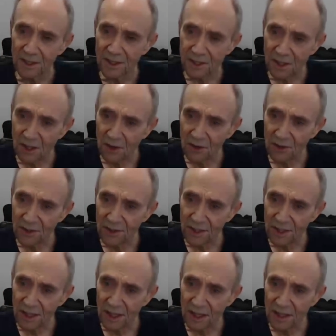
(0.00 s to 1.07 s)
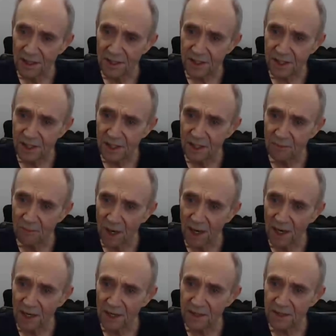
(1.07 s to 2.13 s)
It's only the case in
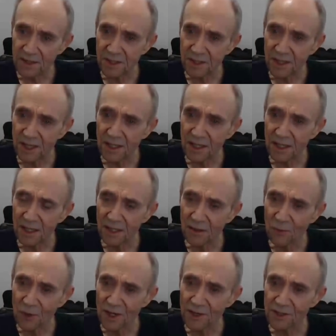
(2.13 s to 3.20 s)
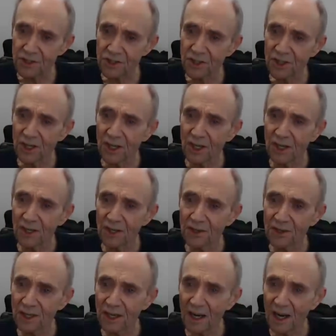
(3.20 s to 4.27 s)
minds that in which
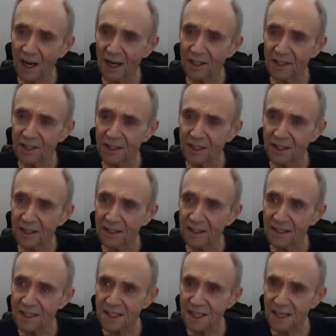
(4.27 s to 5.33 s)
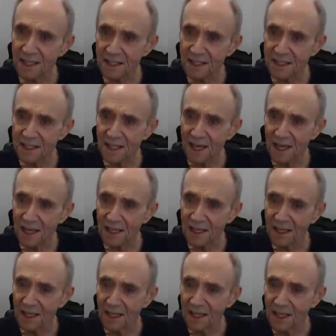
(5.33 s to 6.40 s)
the sense that
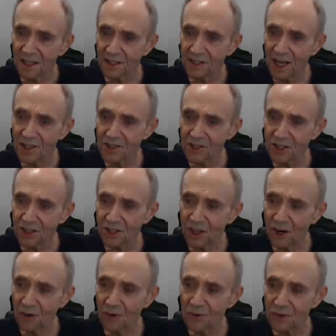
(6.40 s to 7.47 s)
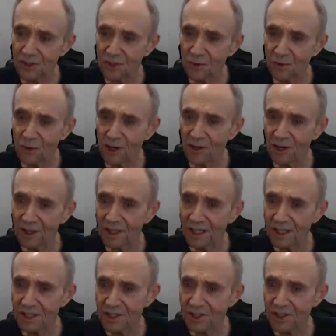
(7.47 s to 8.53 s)
attention goes to where it
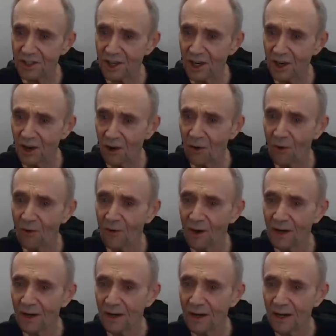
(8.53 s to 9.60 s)
needs to go